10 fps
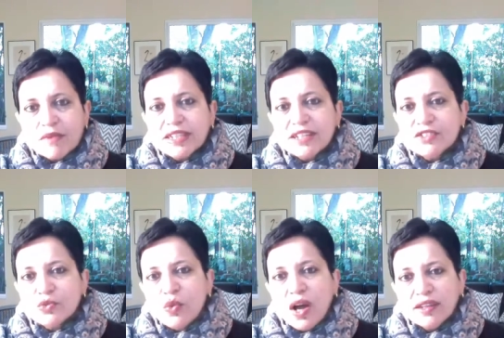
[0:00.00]
But there
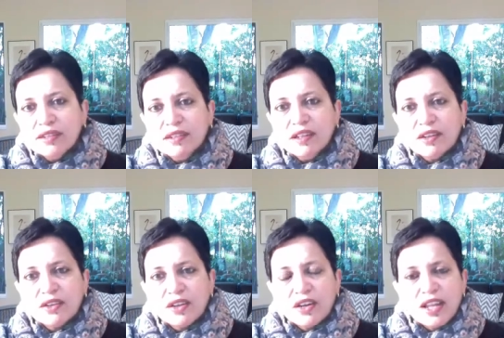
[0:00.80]
is one
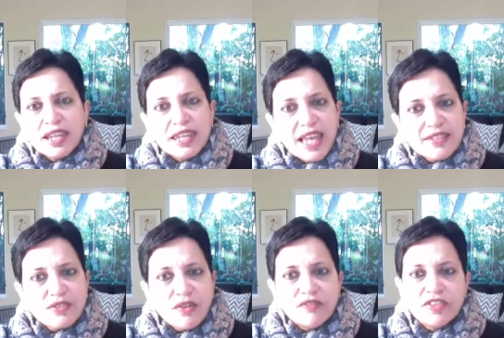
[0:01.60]

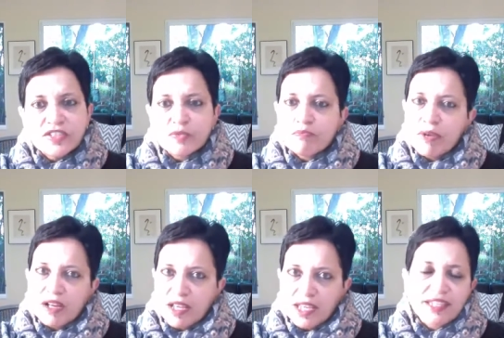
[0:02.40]
less obvious
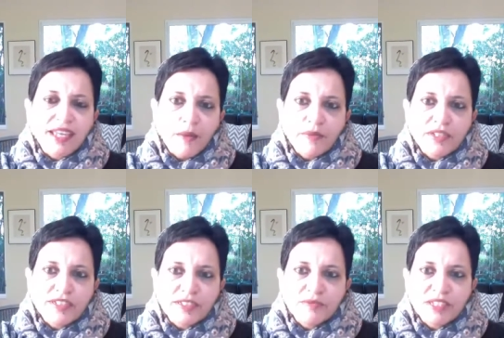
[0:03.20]
bug in
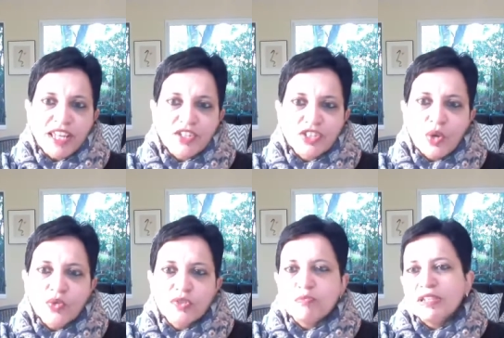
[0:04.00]
capitalism that I
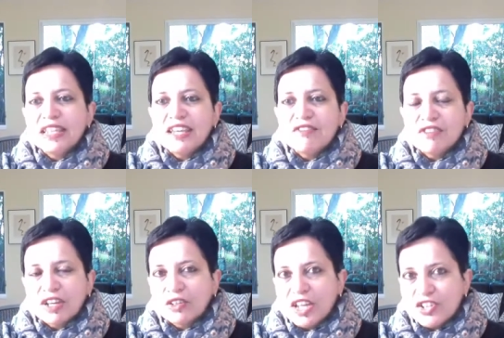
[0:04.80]
don't believe
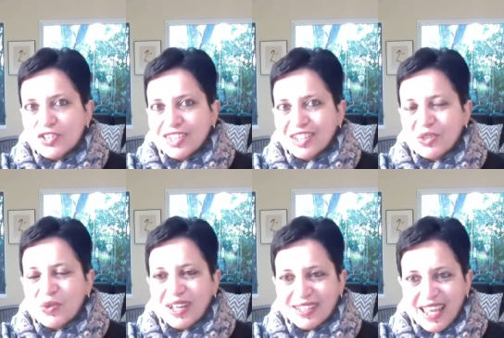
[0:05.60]
regulation can
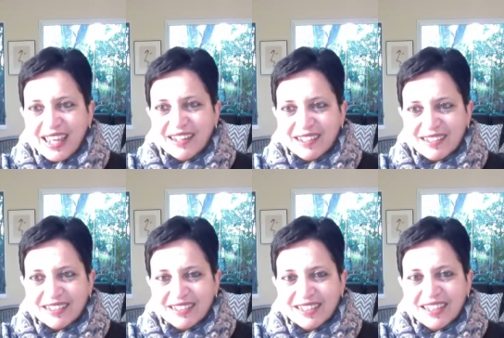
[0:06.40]
quite handle.
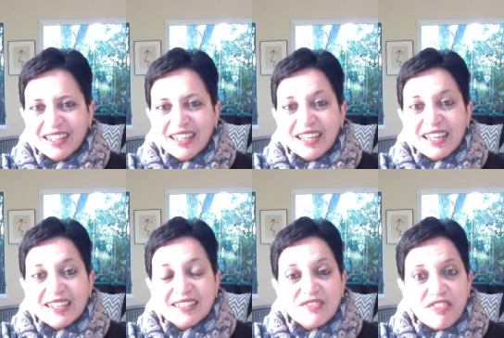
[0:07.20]

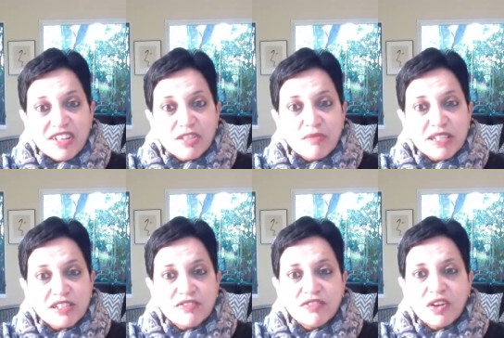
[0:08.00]
It is the
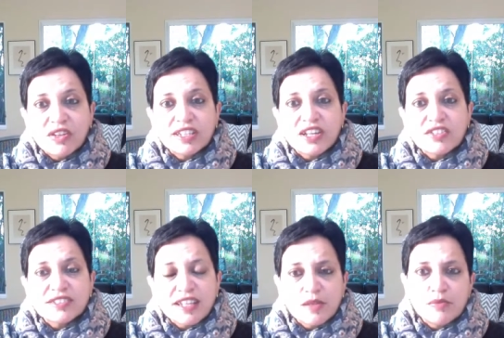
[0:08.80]
fundamental flaw that our
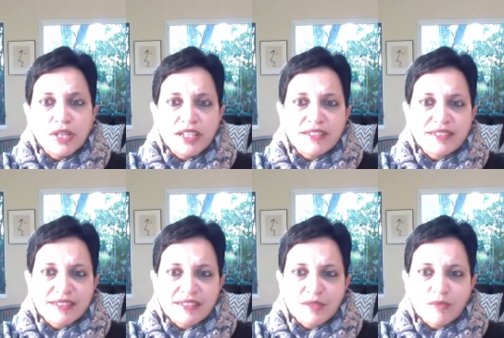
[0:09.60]
celebrated
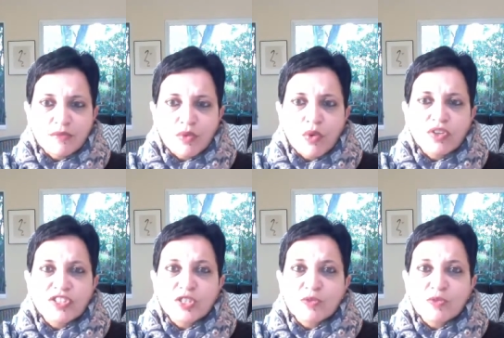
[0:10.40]
system rewards